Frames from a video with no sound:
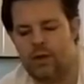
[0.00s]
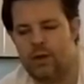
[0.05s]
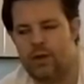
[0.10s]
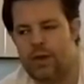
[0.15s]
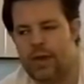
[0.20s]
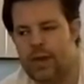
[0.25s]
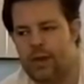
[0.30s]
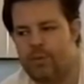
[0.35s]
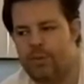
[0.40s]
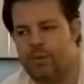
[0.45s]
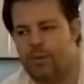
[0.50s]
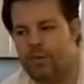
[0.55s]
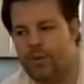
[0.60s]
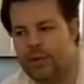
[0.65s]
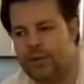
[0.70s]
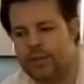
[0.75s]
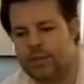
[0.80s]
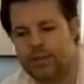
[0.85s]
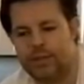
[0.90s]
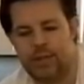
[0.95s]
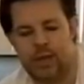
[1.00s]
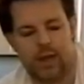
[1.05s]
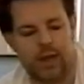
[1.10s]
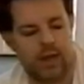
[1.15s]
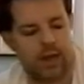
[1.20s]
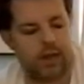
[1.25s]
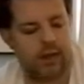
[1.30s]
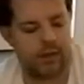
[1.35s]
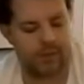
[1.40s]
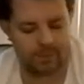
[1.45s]
hit points,
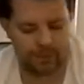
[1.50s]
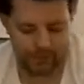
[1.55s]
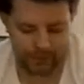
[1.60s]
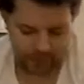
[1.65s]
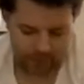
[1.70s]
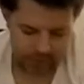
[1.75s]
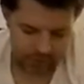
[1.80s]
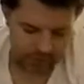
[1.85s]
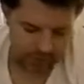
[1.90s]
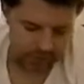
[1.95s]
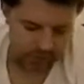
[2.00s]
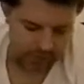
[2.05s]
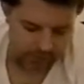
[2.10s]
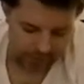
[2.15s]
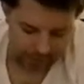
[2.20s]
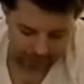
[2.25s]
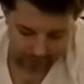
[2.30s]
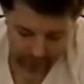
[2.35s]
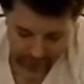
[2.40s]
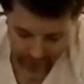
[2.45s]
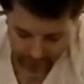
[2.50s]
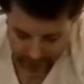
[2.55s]
like the amount of